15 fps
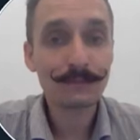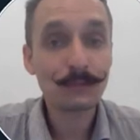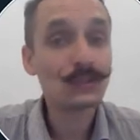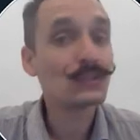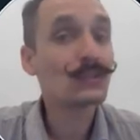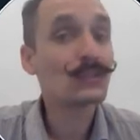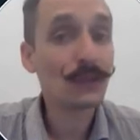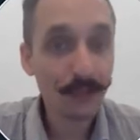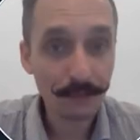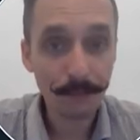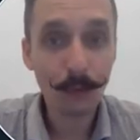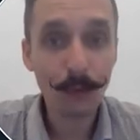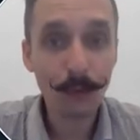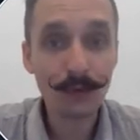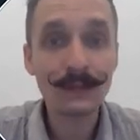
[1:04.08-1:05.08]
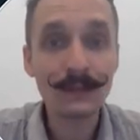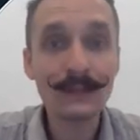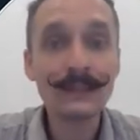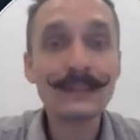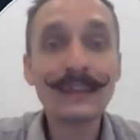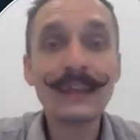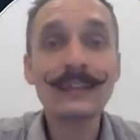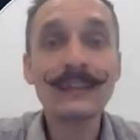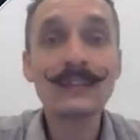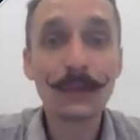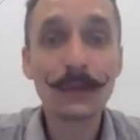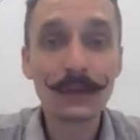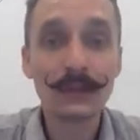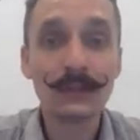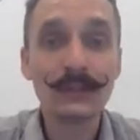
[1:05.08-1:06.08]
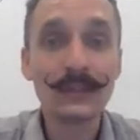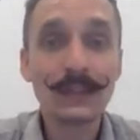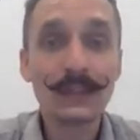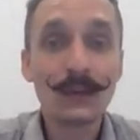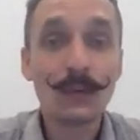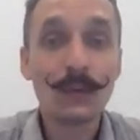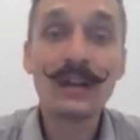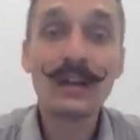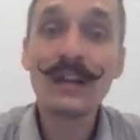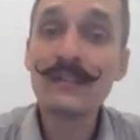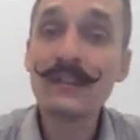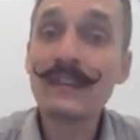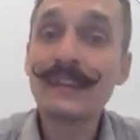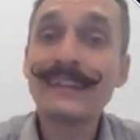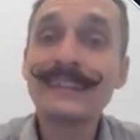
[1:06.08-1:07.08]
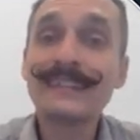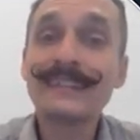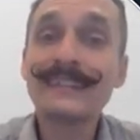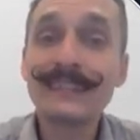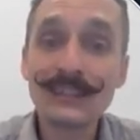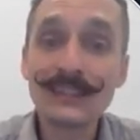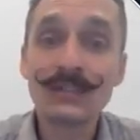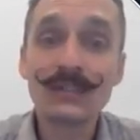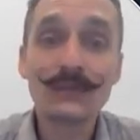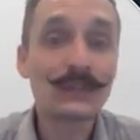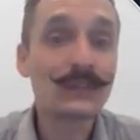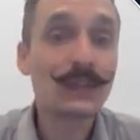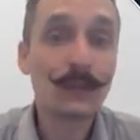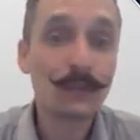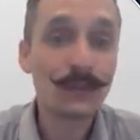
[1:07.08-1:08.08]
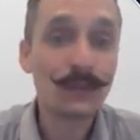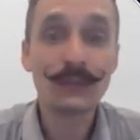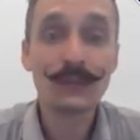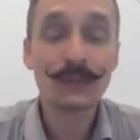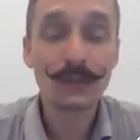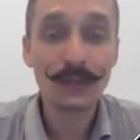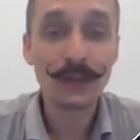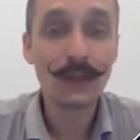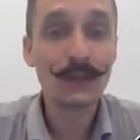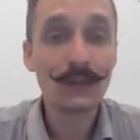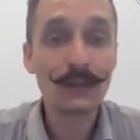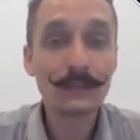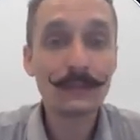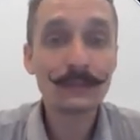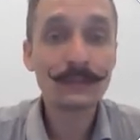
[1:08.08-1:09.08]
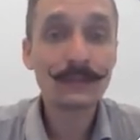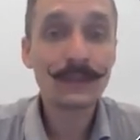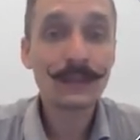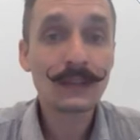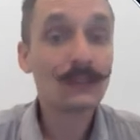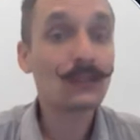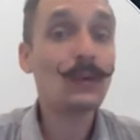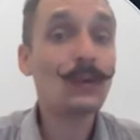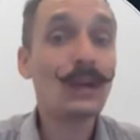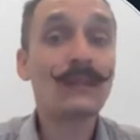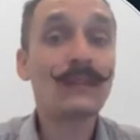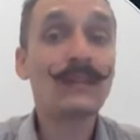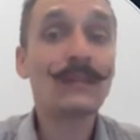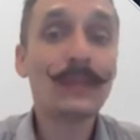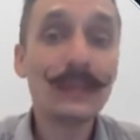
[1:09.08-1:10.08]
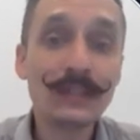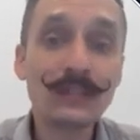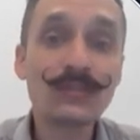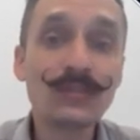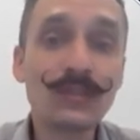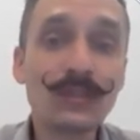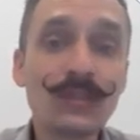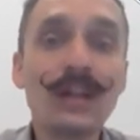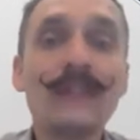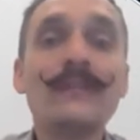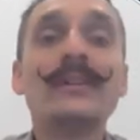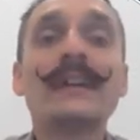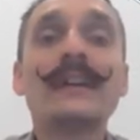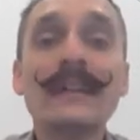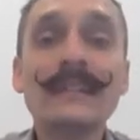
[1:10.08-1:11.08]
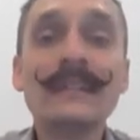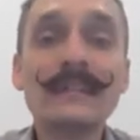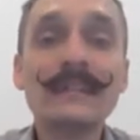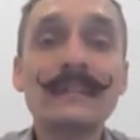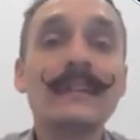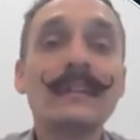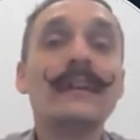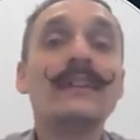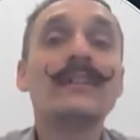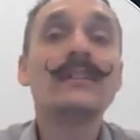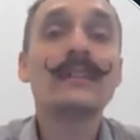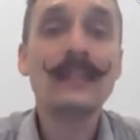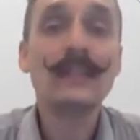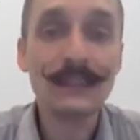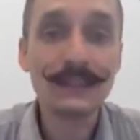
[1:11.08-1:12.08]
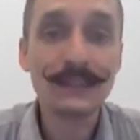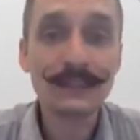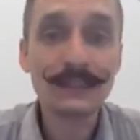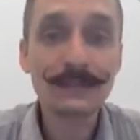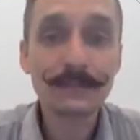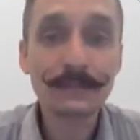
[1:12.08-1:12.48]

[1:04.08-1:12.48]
which is very important in today's world, where everything gets censored for some reason or another. So you have complete control of your content and your keys.